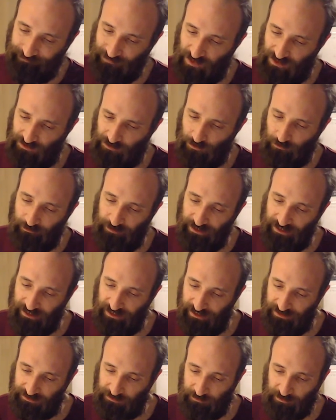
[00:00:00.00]
Storming the
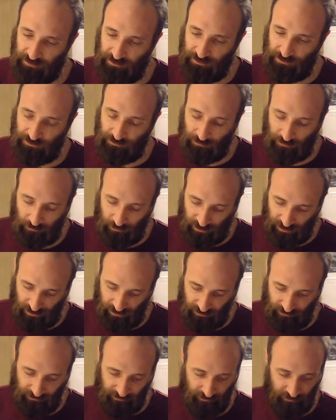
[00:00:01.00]
castle position with
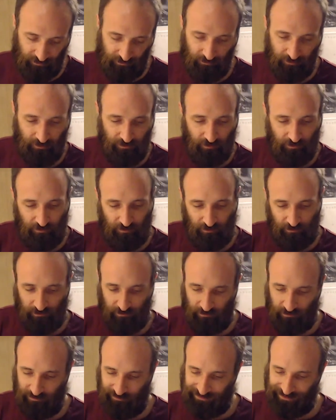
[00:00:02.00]
pawns.
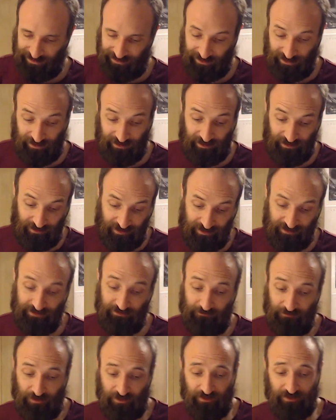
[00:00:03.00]
Now that's a
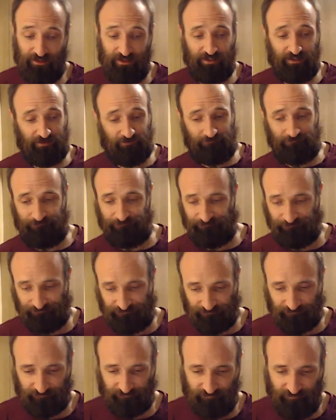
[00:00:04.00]
fun thing.
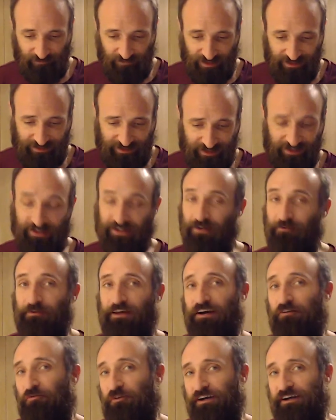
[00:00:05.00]
Setting up
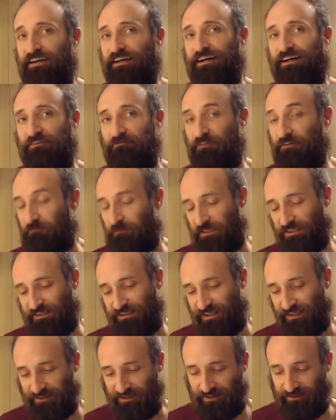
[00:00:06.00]
that way, I've been
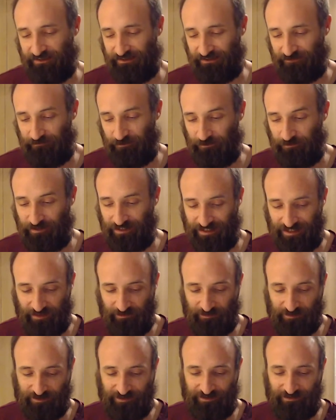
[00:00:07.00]
attacked a few
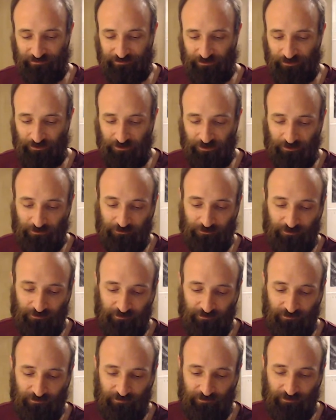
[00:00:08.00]
times, and if you don't
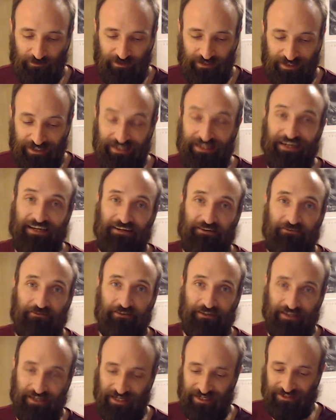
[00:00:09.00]
get out of the
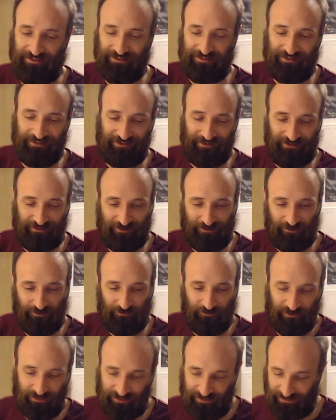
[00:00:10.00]
castling in a certain
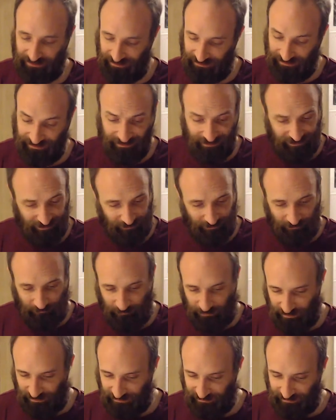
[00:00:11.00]
way,
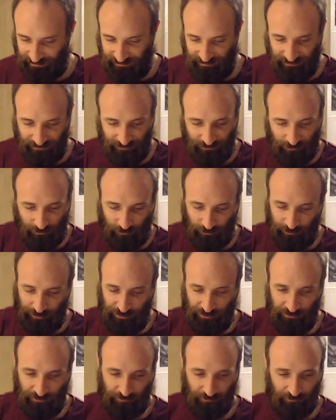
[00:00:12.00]
pawns can destroy
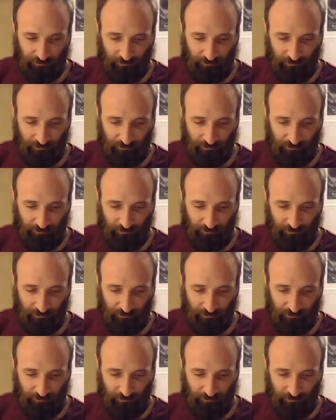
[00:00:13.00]
you.